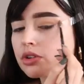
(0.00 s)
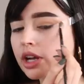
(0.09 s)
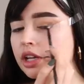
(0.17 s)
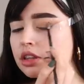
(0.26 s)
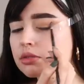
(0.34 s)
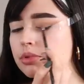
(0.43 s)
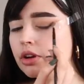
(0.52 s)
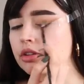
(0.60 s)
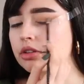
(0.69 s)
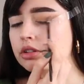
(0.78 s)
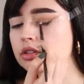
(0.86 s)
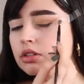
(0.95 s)
dragging the
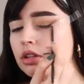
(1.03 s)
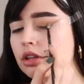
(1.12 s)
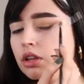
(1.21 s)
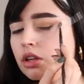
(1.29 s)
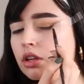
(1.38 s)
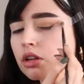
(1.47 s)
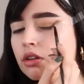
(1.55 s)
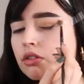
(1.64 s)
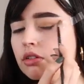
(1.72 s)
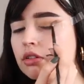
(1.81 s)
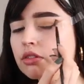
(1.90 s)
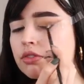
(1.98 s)
product
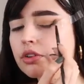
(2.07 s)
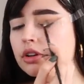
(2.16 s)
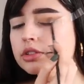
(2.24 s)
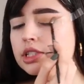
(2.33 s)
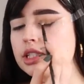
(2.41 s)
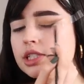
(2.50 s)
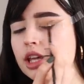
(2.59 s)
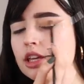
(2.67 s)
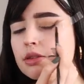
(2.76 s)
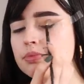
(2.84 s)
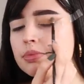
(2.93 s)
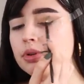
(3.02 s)
from the
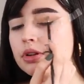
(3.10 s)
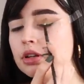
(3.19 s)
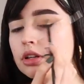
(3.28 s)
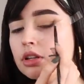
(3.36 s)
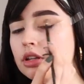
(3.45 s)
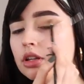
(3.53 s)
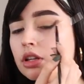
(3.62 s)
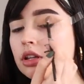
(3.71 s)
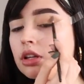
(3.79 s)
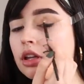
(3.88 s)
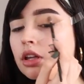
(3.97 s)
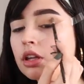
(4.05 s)
tape
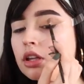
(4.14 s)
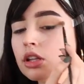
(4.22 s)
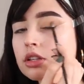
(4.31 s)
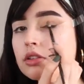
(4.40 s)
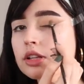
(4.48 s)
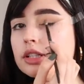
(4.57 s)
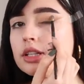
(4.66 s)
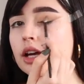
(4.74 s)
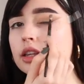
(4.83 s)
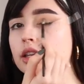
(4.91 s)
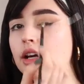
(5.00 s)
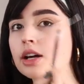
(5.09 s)
to
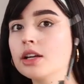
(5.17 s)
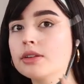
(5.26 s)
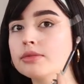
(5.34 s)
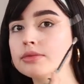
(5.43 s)
inside the eye.